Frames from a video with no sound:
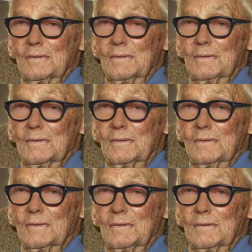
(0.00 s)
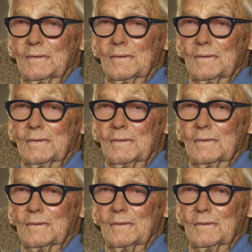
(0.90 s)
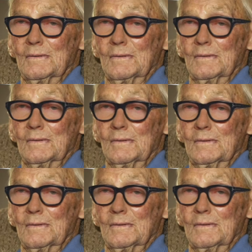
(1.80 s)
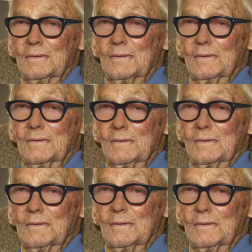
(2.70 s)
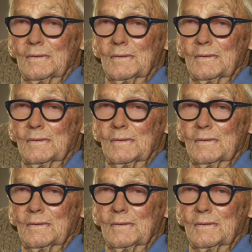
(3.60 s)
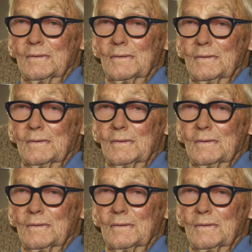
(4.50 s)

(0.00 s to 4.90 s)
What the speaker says: The person shown says nothing.